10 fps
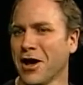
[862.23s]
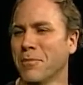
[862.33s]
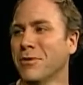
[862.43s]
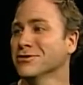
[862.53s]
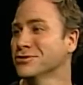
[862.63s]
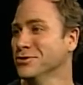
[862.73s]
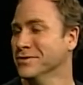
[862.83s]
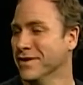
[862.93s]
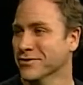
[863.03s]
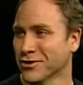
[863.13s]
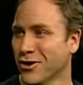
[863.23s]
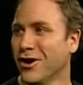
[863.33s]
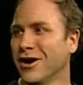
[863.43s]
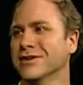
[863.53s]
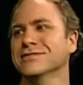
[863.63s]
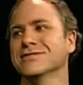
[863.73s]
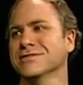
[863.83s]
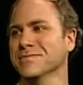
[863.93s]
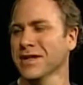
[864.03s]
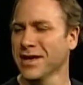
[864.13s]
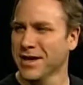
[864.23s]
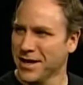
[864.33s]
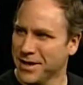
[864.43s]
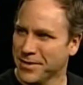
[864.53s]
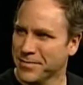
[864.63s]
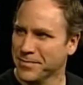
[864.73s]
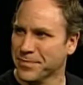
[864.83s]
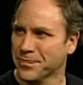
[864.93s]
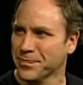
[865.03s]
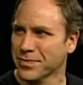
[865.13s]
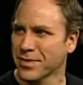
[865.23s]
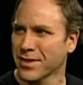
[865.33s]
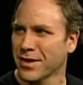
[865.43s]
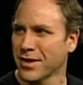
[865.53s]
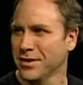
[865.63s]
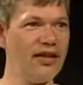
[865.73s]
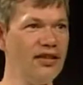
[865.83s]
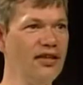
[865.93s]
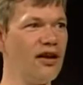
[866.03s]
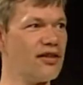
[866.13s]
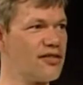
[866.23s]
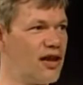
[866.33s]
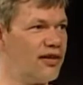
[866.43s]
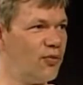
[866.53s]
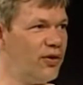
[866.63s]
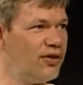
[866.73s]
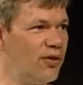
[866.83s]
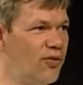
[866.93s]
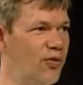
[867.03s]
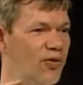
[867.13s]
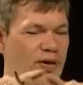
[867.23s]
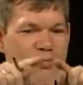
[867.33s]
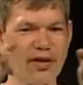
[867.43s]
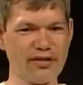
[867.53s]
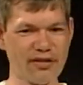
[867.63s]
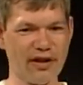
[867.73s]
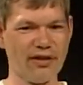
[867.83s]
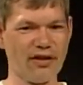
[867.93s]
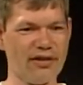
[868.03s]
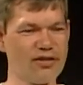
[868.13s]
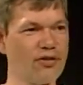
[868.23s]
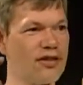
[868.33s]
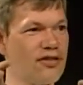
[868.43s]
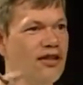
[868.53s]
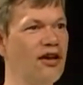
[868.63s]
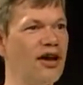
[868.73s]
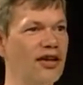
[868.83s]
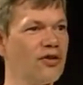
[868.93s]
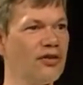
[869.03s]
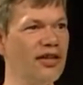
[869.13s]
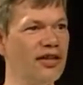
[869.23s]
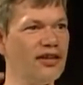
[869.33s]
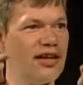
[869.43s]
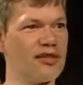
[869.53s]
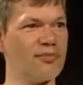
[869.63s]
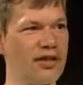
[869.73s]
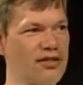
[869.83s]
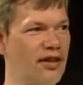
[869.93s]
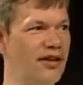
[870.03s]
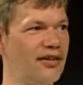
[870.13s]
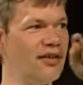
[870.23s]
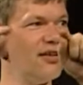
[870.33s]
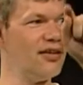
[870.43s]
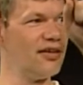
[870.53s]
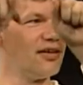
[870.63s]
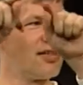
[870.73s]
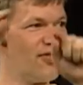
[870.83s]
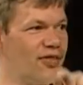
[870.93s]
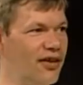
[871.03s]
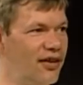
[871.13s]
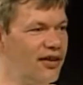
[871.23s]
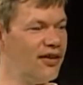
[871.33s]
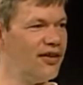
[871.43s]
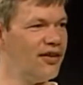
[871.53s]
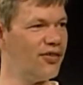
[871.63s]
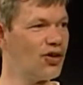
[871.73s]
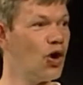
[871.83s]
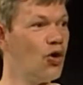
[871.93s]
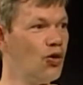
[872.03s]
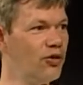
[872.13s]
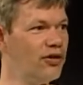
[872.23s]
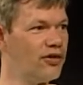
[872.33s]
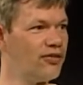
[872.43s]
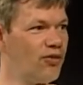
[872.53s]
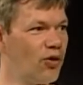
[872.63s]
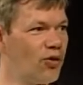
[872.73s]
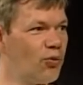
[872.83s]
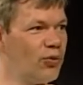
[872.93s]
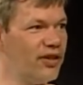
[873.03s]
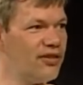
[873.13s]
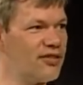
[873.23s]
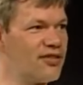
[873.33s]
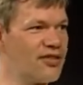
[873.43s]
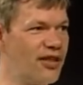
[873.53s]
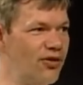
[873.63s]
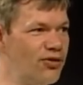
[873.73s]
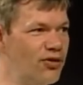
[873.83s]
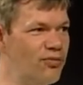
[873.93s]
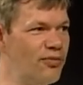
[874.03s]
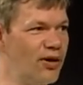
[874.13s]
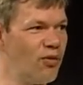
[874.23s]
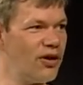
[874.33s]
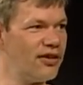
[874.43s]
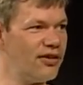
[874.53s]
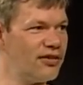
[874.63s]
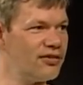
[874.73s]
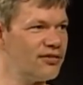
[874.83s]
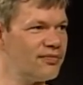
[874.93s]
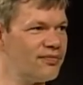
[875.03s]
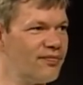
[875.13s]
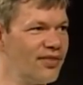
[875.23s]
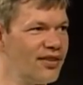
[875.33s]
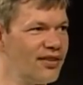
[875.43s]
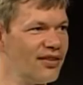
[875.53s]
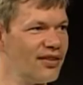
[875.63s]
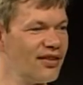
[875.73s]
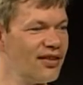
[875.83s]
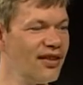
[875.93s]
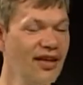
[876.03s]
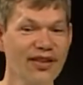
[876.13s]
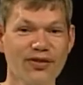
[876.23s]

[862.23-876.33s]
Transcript: a multitude of other laws. Down the street from me, there's this place with neon sign in the window with a plus sign on it. It's, it's neon and green and has a plus sign. Is that the, the code for weed sell no idea. marijuana? Smoke here? shops. Smoke shops, I think.